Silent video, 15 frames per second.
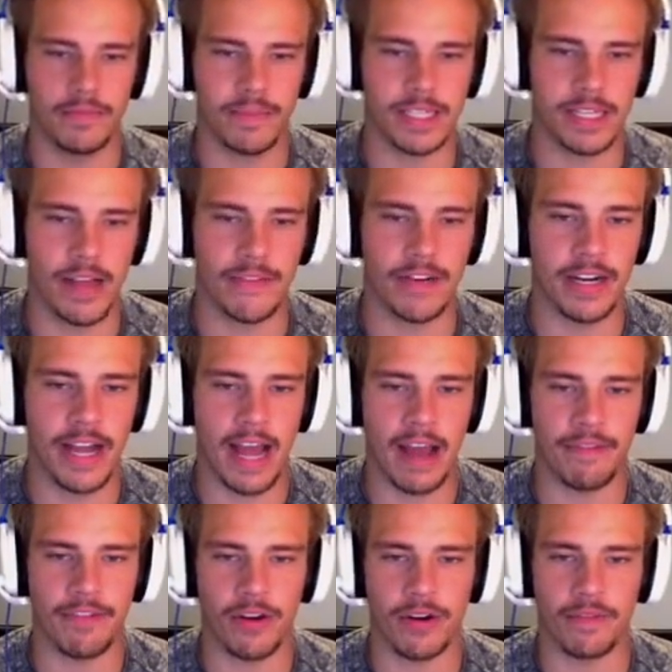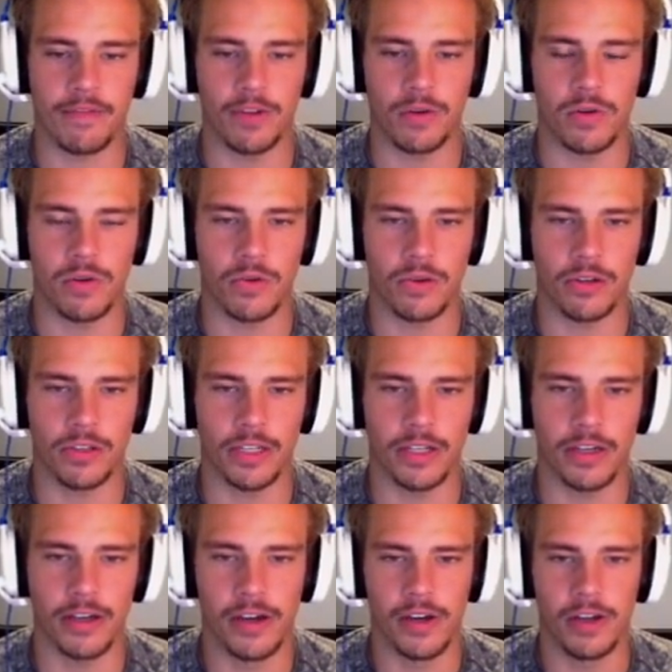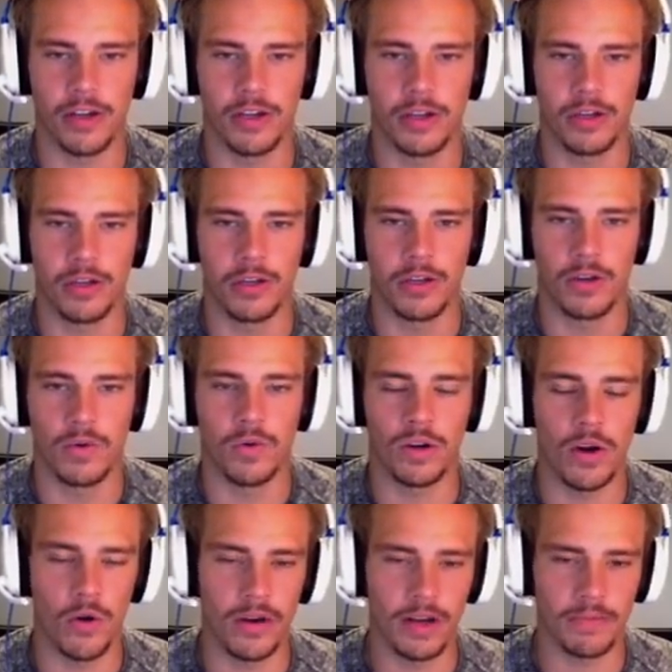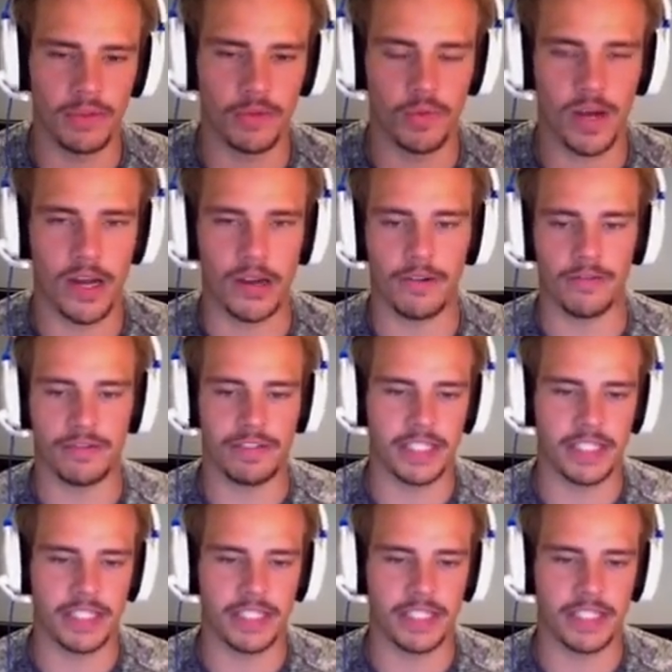seven and a half yard field goal earlier. We're going up twelve,